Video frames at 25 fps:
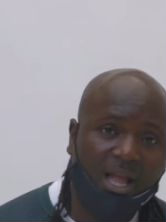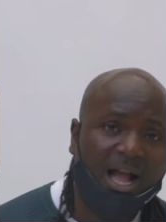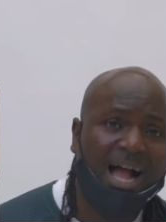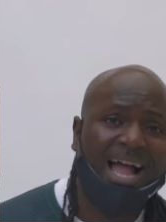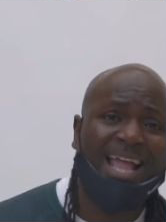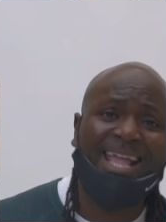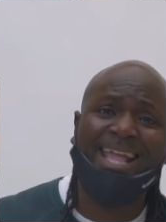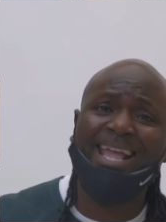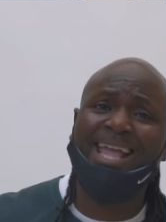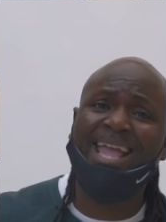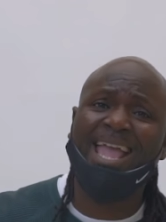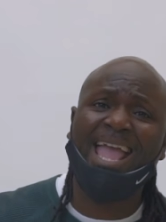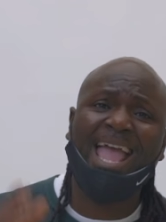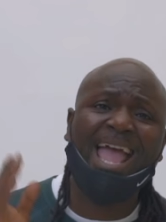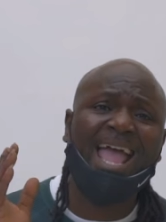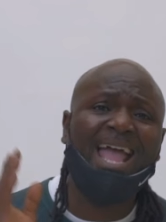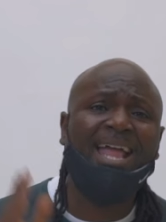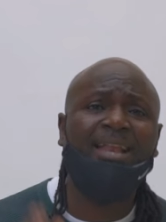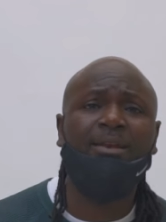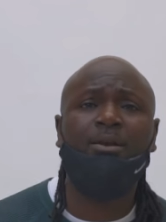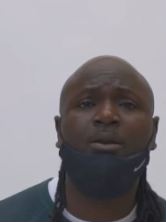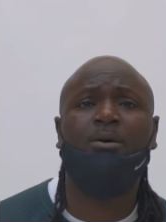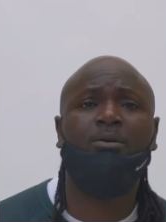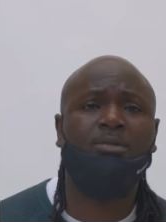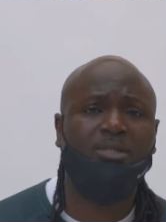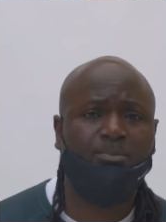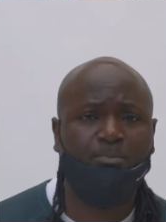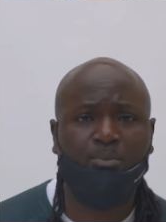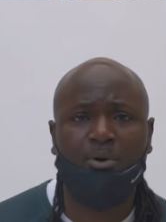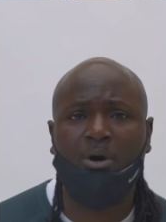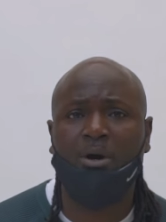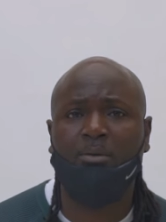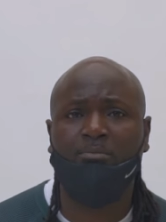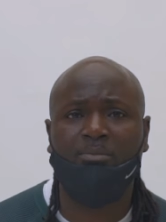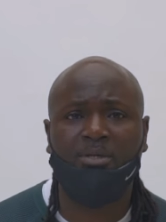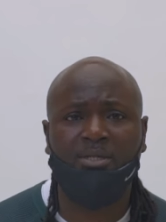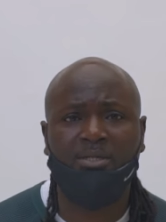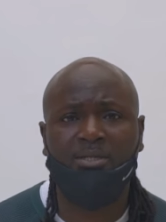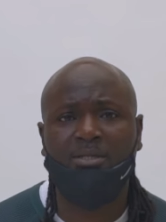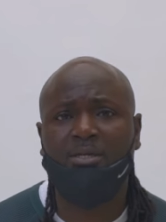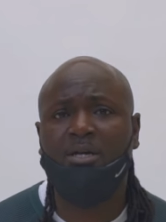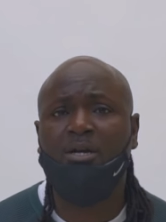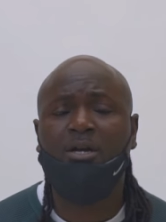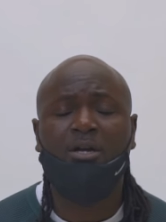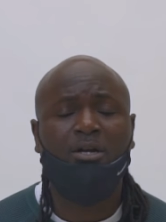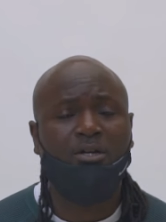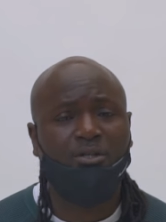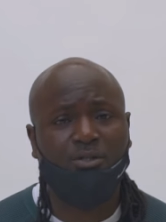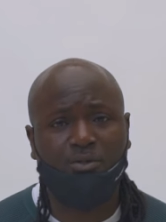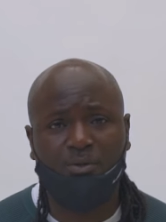I cannot promise
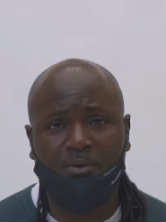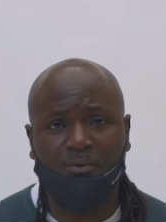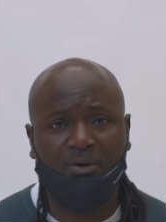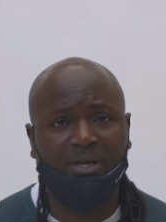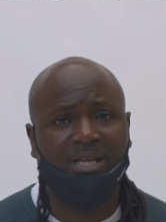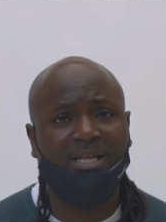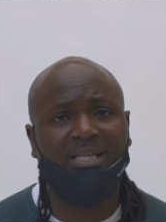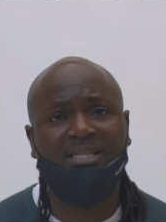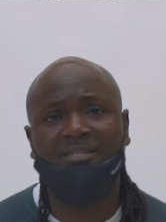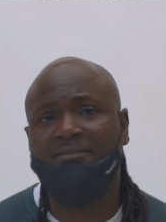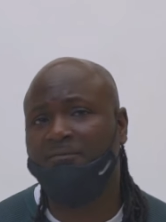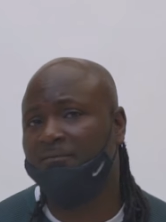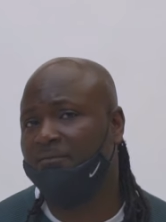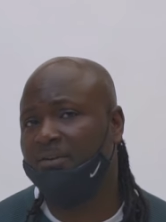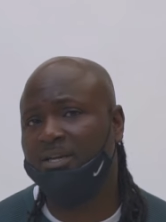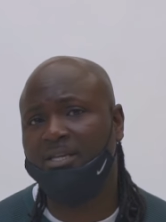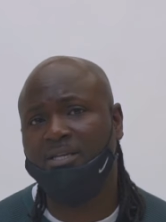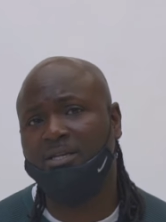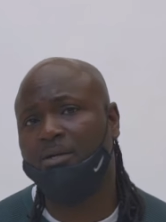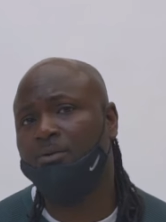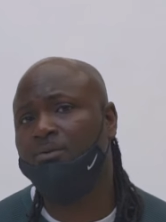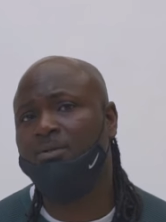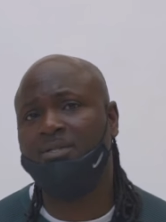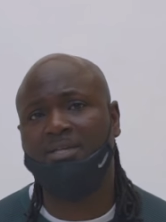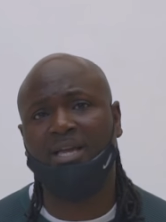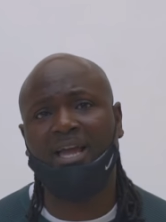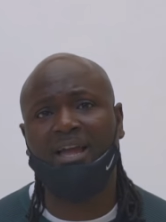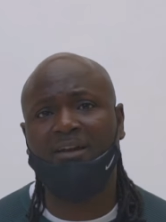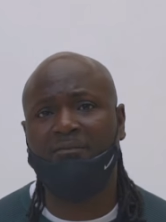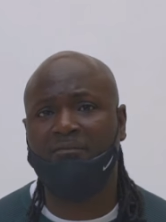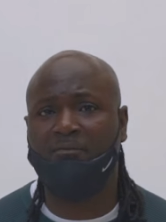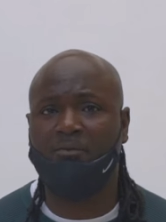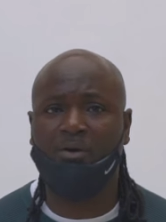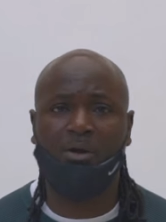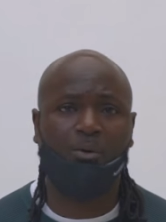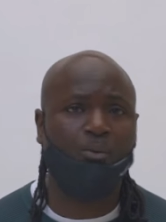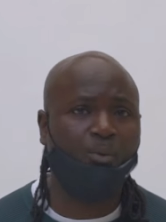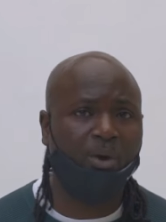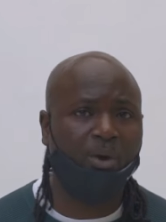to release videos every